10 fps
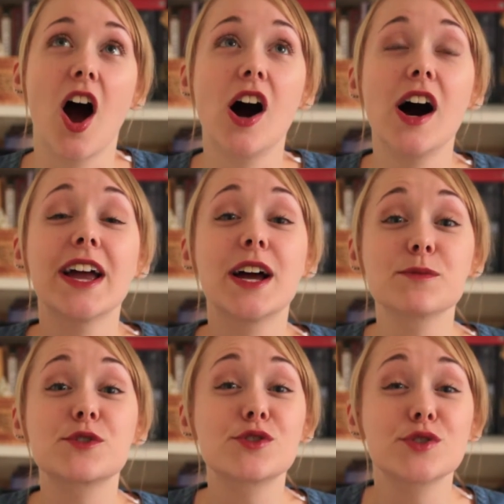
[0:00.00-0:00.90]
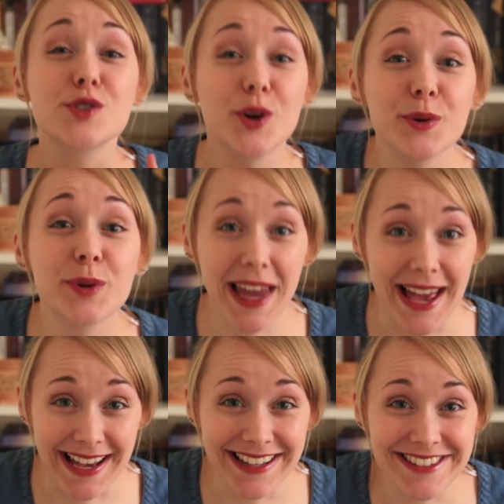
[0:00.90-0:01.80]
I am so
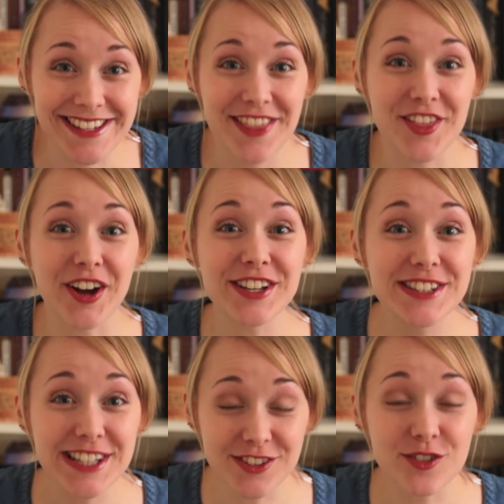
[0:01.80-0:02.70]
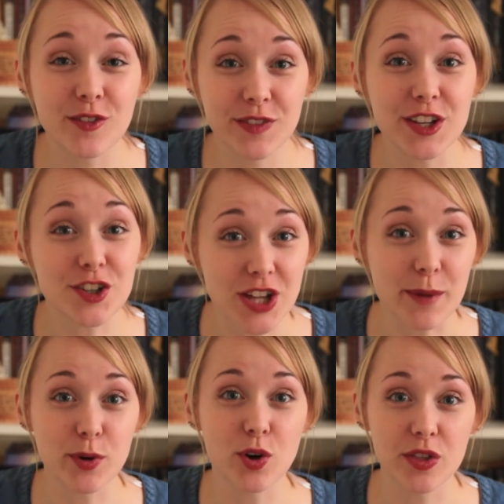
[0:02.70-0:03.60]
glad that I did not finish that
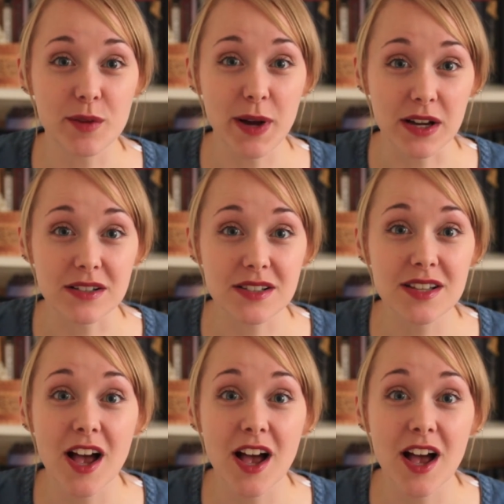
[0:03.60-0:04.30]
book on the bus,